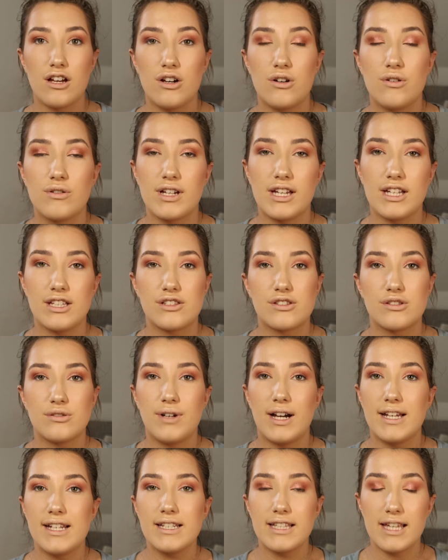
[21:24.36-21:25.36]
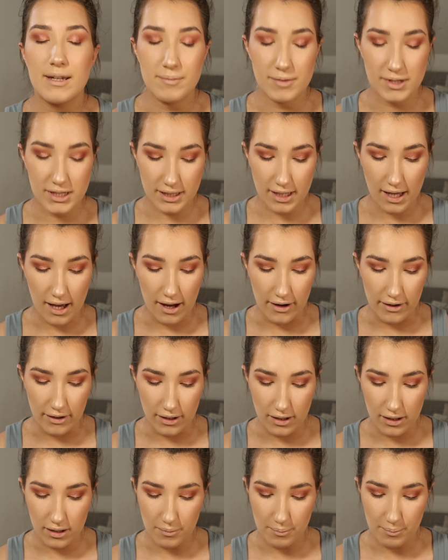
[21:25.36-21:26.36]
Okay, so I didn't get
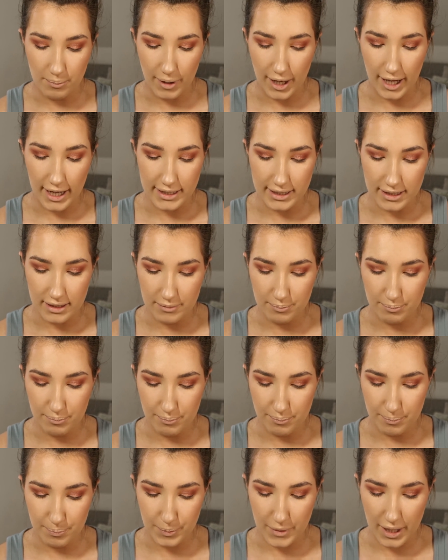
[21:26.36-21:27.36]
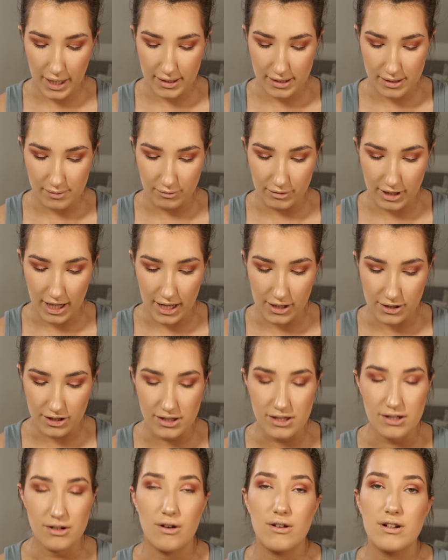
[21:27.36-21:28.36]
mascara, but I did get some
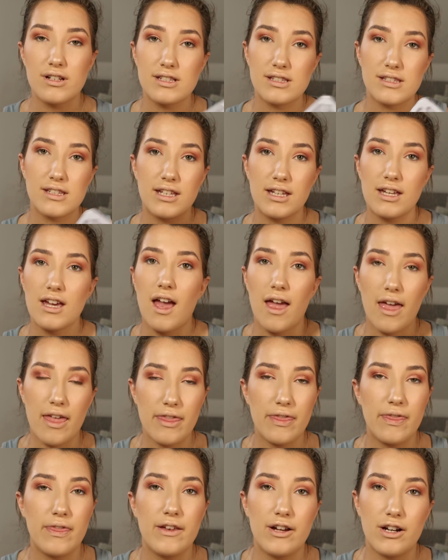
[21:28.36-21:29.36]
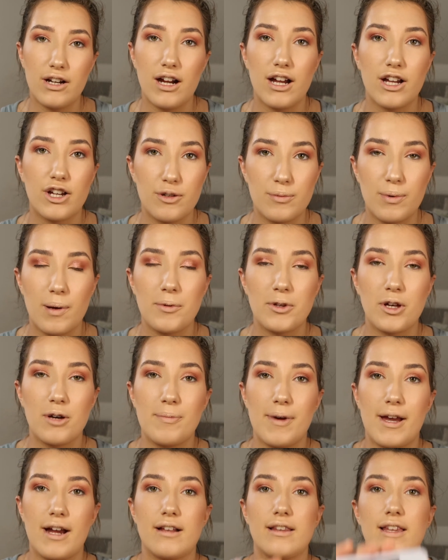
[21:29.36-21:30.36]
lashes, and honestly, there I could probably got
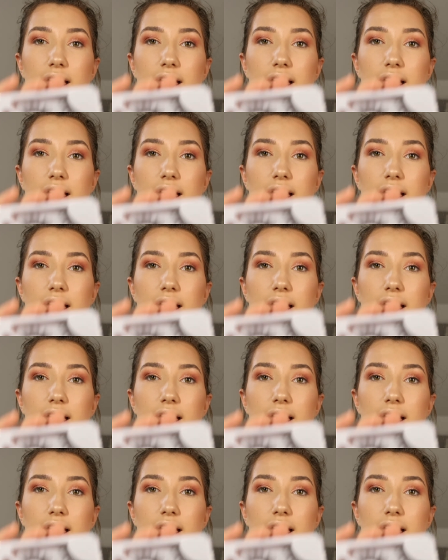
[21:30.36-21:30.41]
better